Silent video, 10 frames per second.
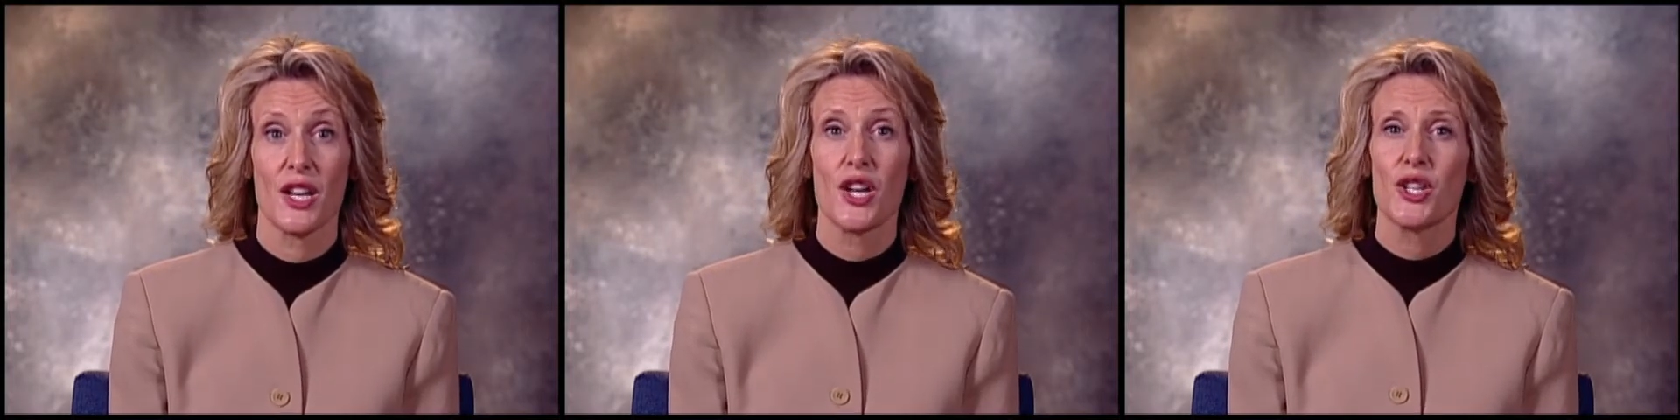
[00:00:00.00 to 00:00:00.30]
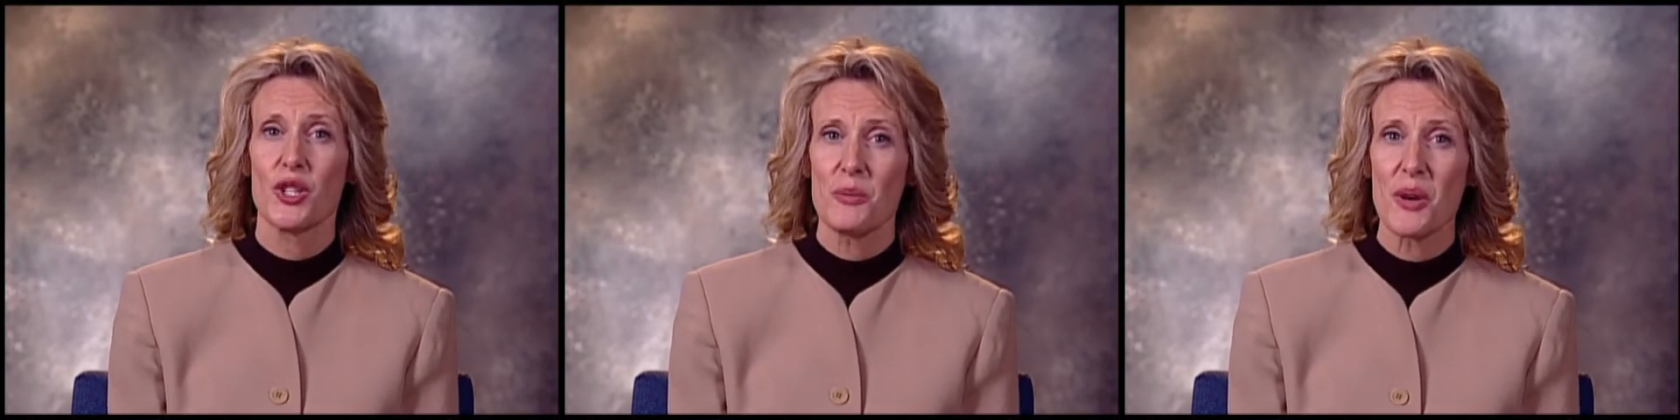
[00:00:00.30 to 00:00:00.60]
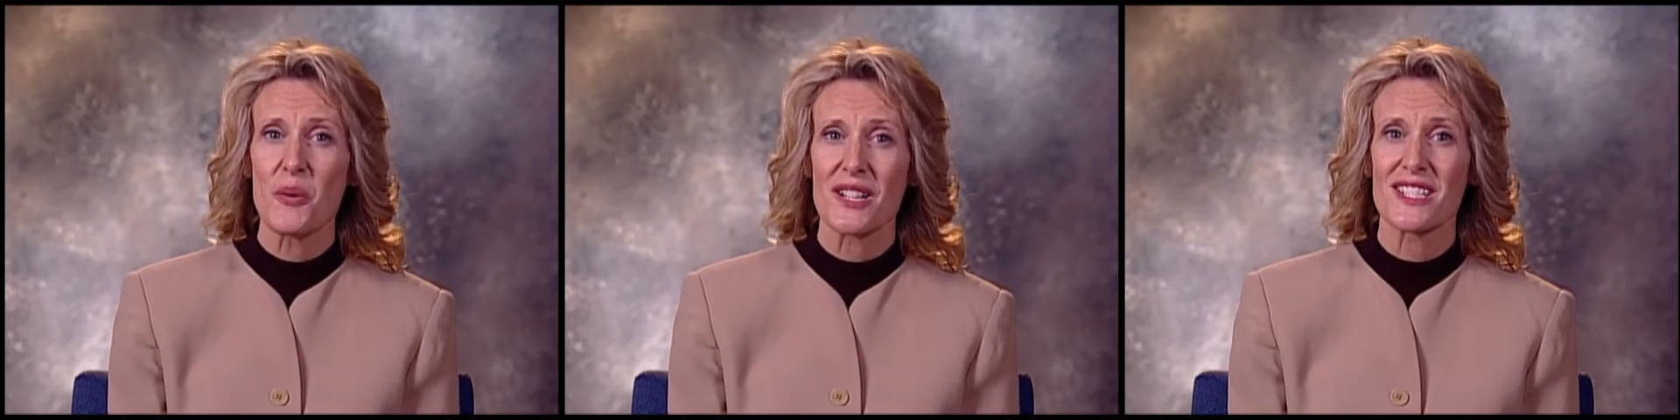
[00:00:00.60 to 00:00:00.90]
You may
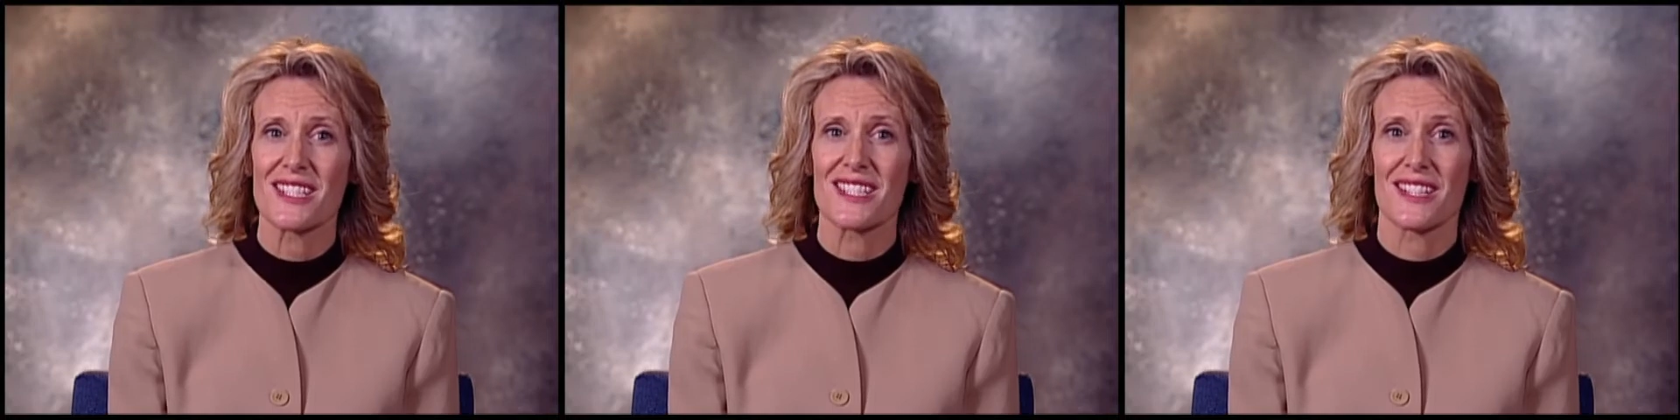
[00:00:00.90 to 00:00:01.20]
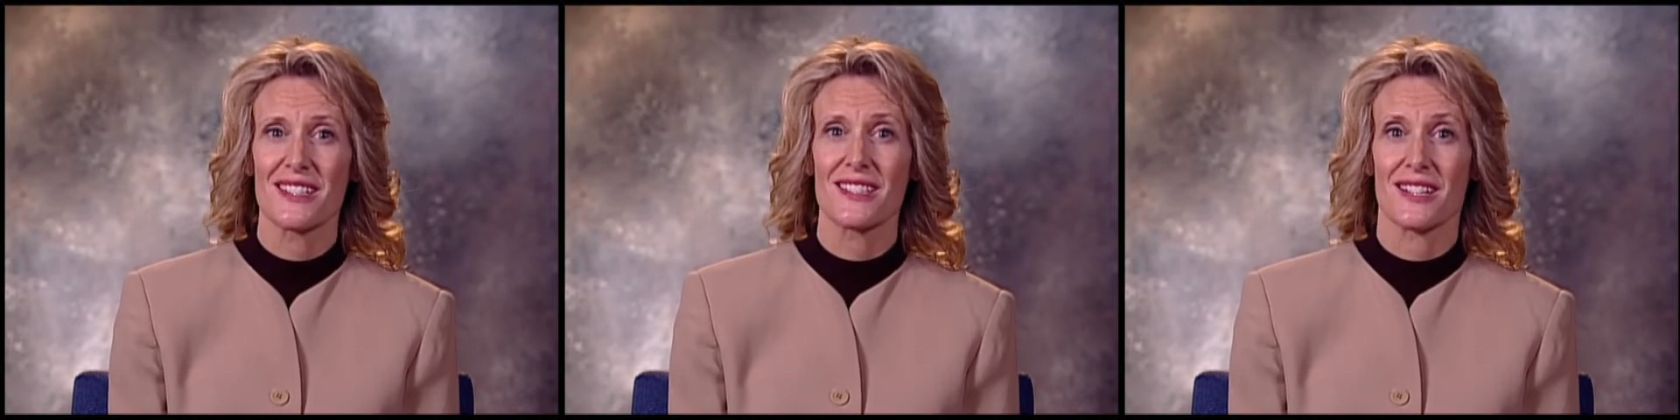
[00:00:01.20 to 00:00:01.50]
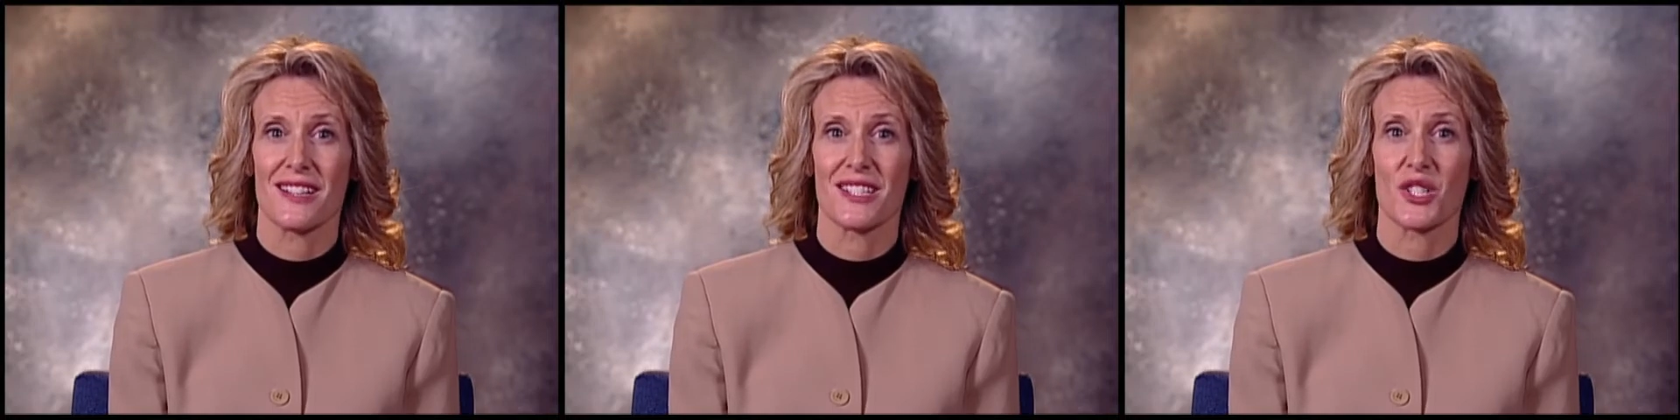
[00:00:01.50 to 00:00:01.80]
want to discuss the
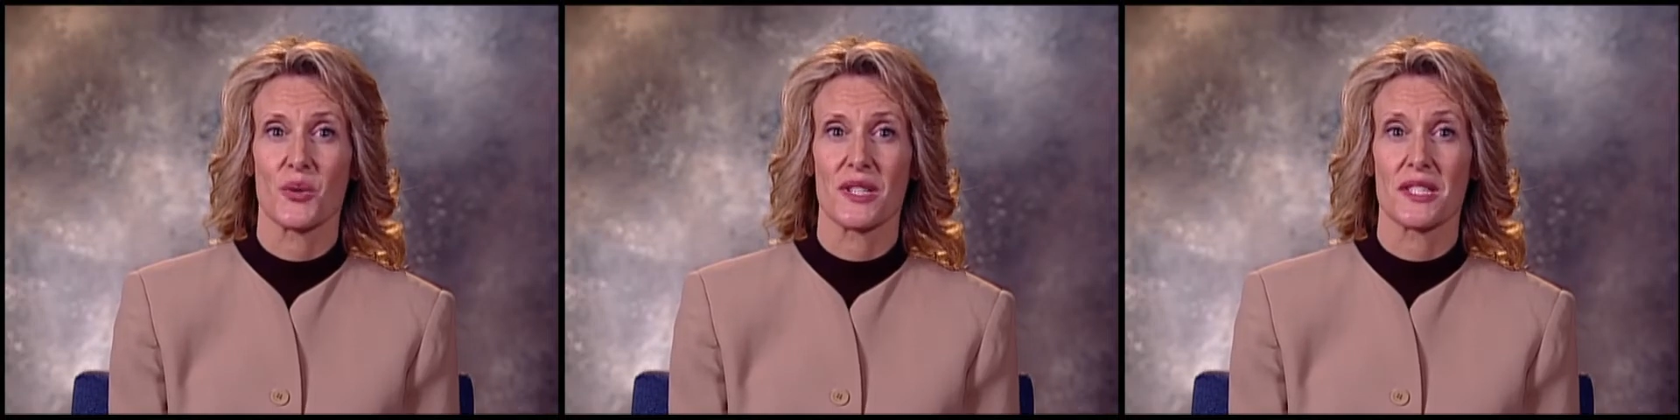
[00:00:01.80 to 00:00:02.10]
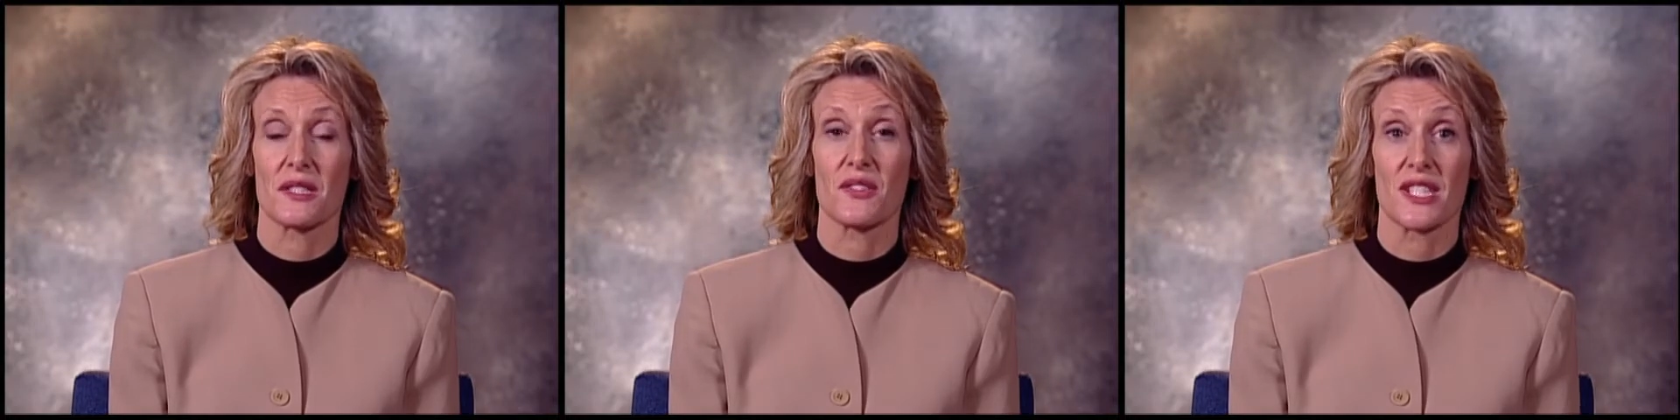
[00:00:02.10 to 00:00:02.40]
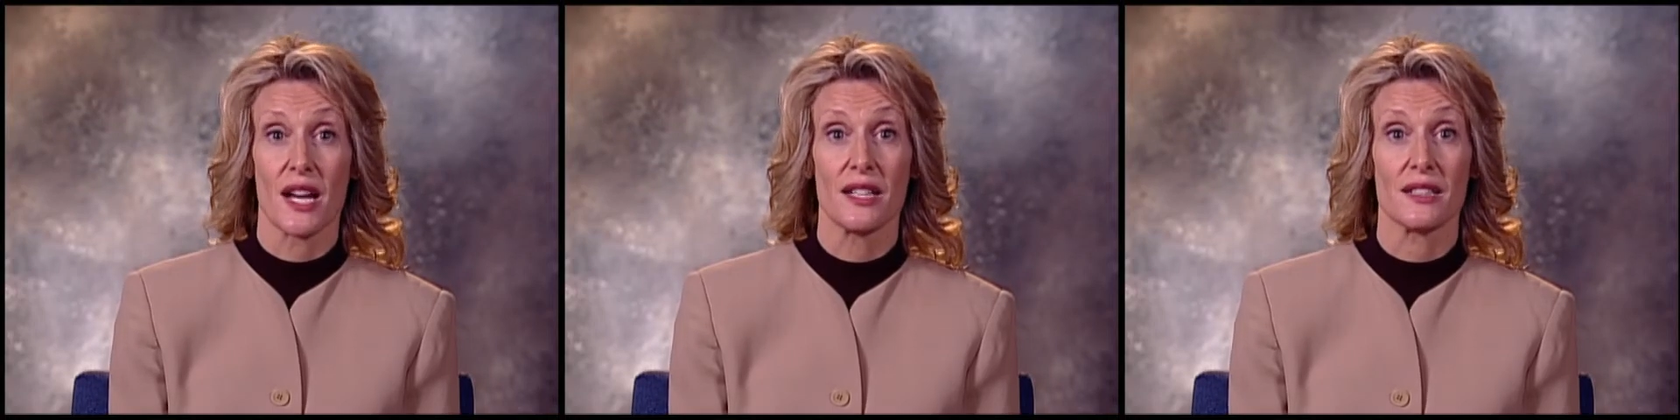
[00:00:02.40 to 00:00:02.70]
consequences of
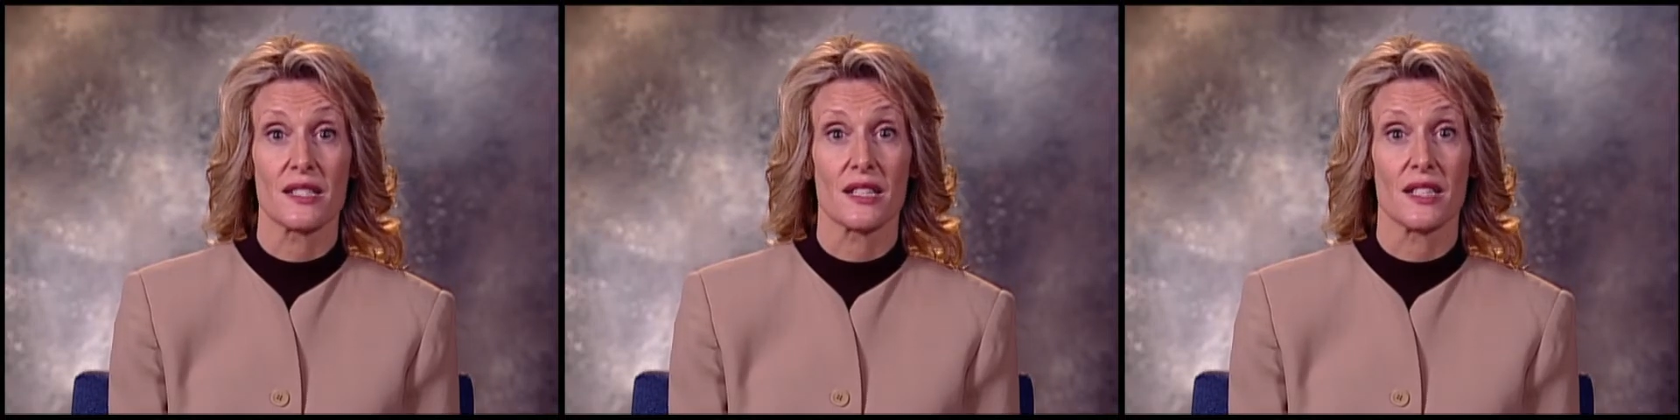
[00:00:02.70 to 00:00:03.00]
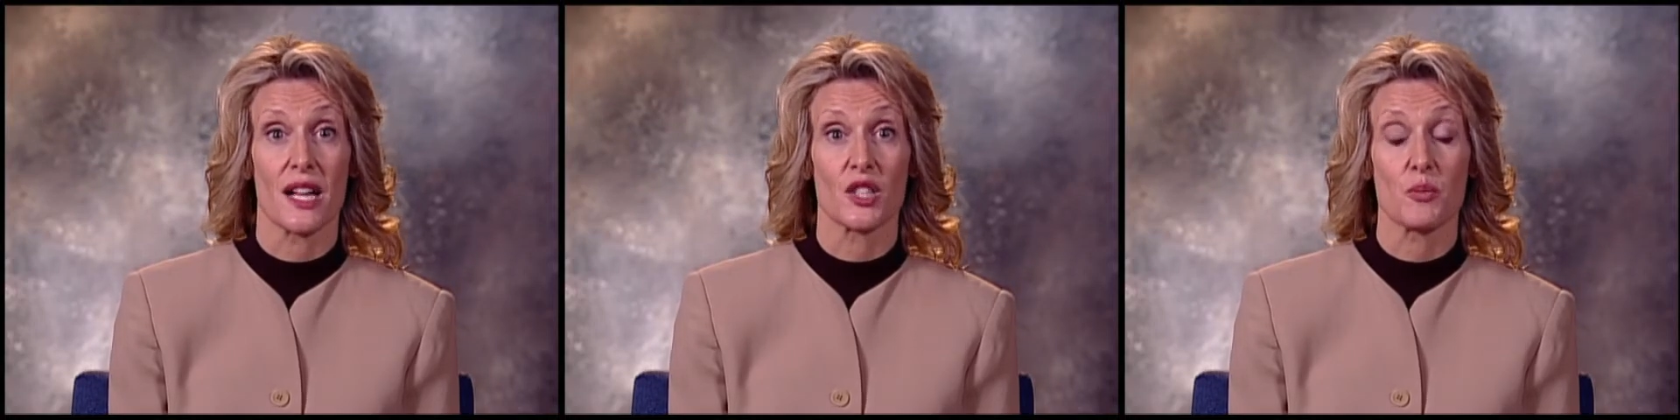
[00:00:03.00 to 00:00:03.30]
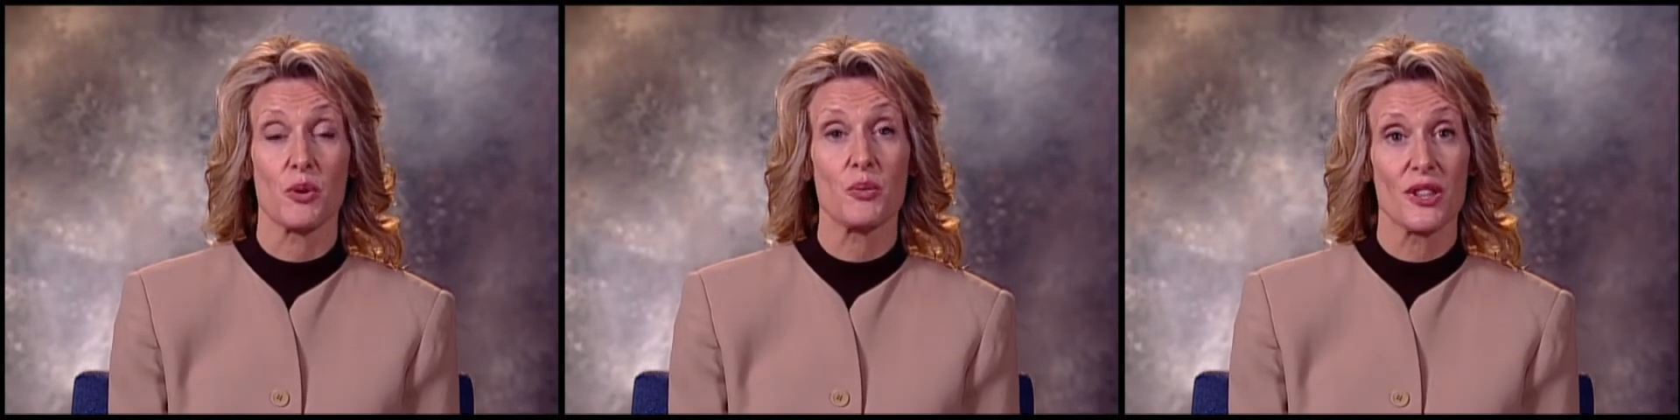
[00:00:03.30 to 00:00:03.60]
signing this acknowledgment
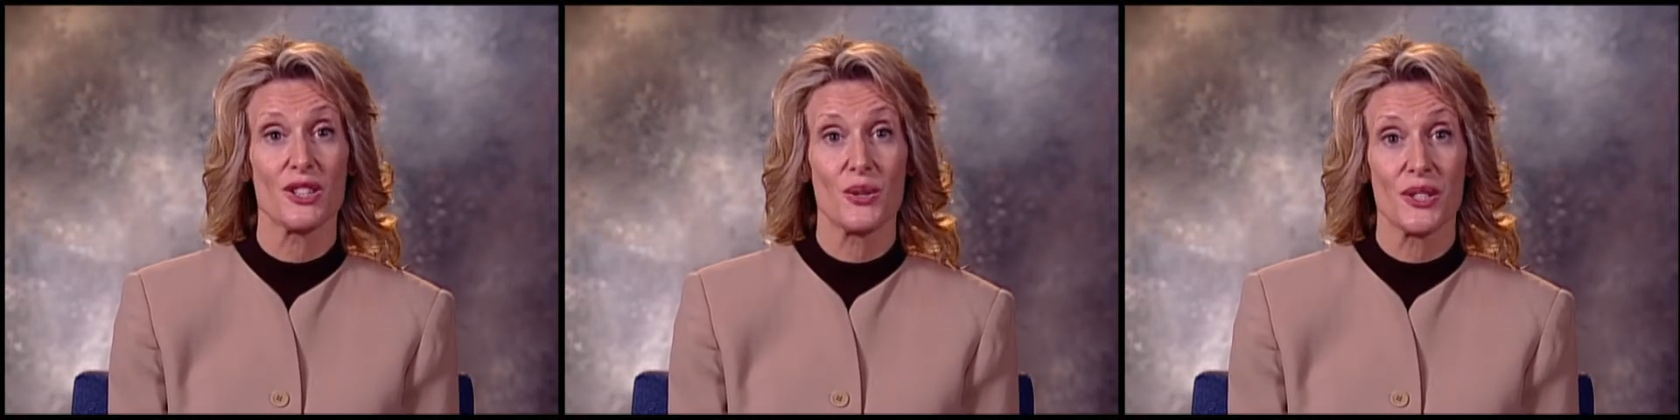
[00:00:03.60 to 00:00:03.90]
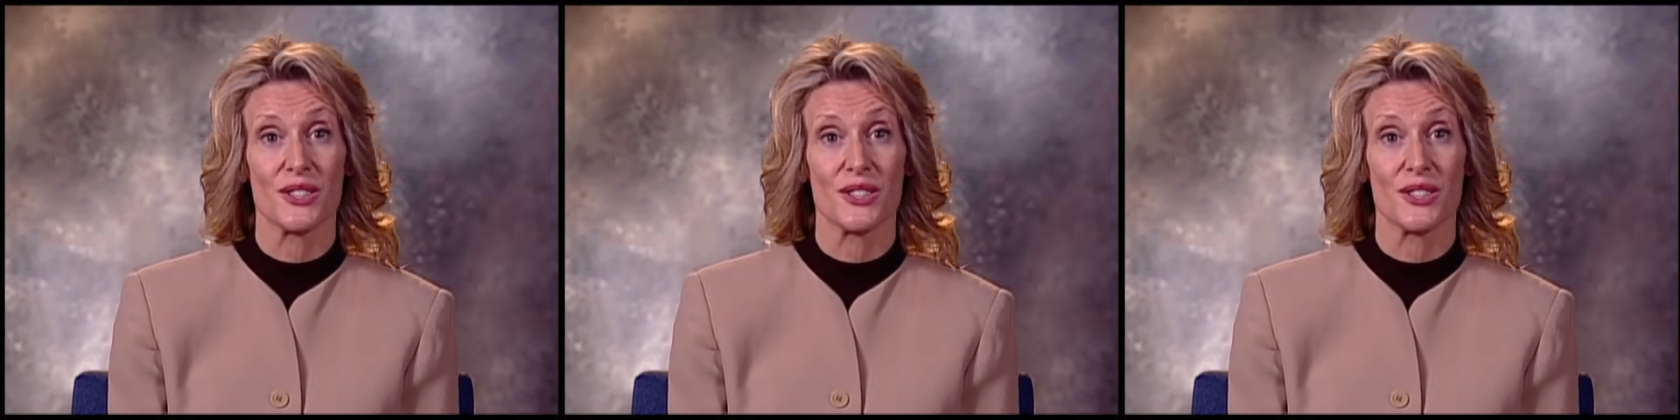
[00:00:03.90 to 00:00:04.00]
with a lawyer.